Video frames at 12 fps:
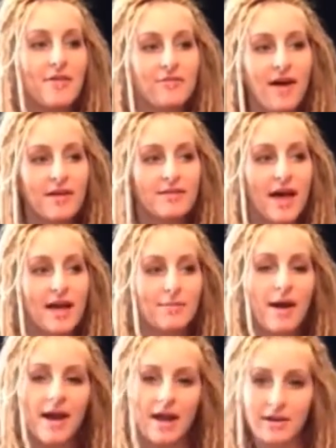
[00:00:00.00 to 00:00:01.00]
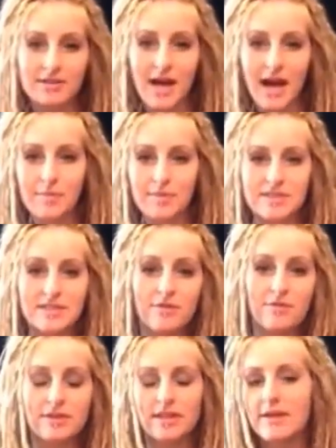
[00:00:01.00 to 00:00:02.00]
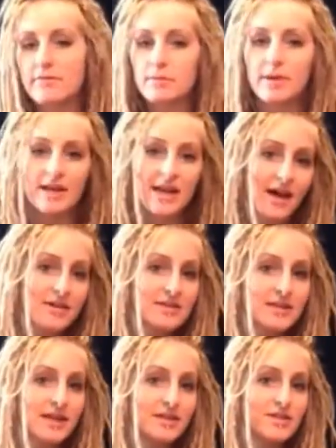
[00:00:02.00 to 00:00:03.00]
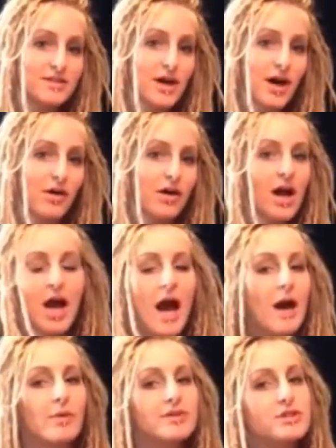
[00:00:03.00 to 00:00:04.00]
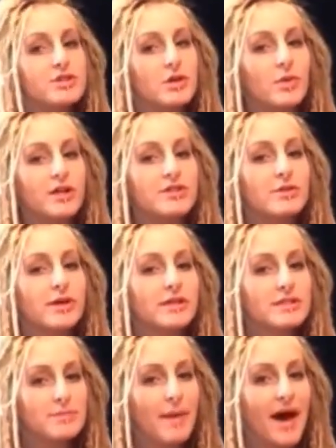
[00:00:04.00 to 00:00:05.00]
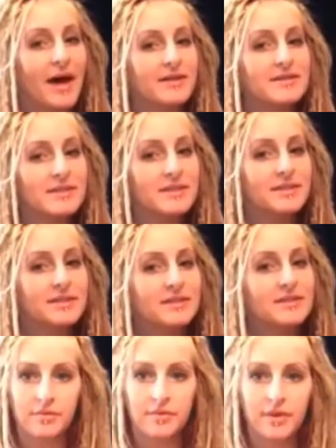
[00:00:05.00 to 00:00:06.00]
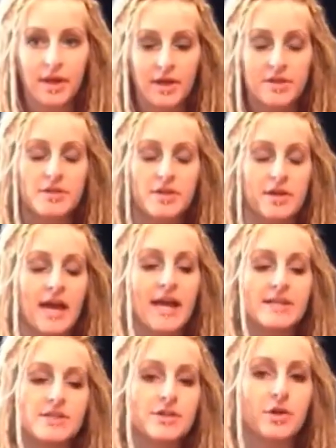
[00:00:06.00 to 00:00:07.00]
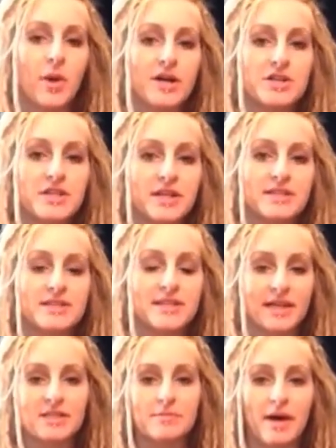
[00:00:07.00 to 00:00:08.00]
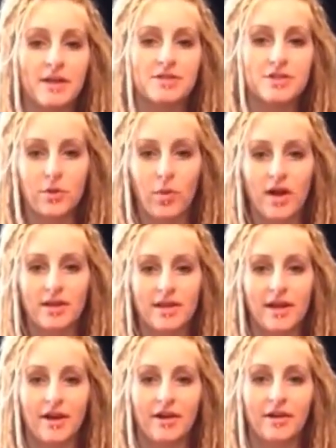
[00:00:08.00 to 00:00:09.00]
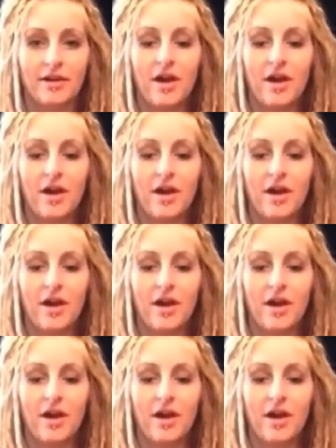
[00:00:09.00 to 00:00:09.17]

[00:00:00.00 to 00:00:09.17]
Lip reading: felt like my hair type is different than everybody else's, so I wasn't sure what to expect. So to answer your question, 6 months to 1 year.